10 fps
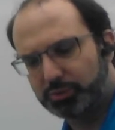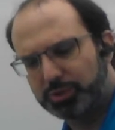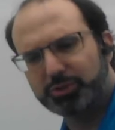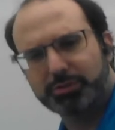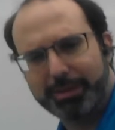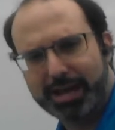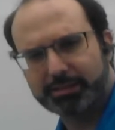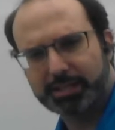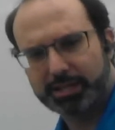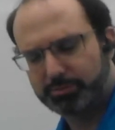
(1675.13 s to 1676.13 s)
We're used to math
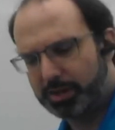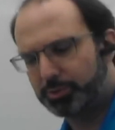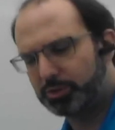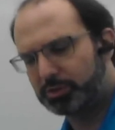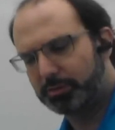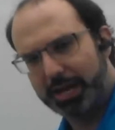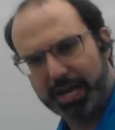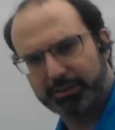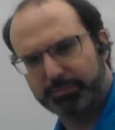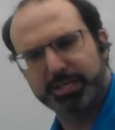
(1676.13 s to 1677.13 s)
class, right? We're used to
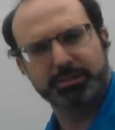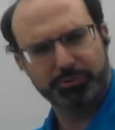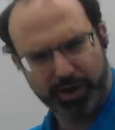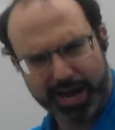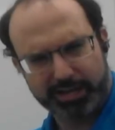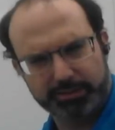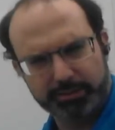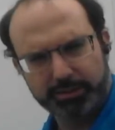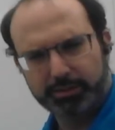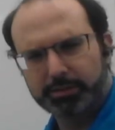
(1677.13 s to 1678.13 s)
negative means subtract,
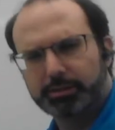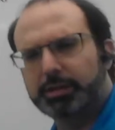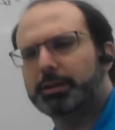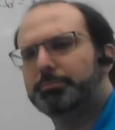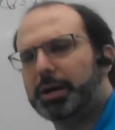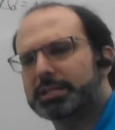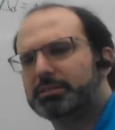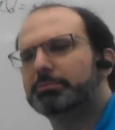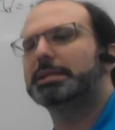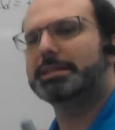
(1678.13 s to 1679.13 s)
and
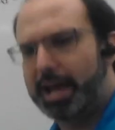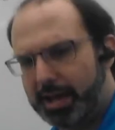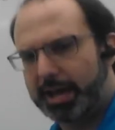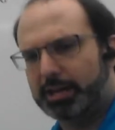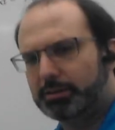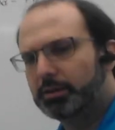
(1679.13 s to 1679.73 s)
positive means add.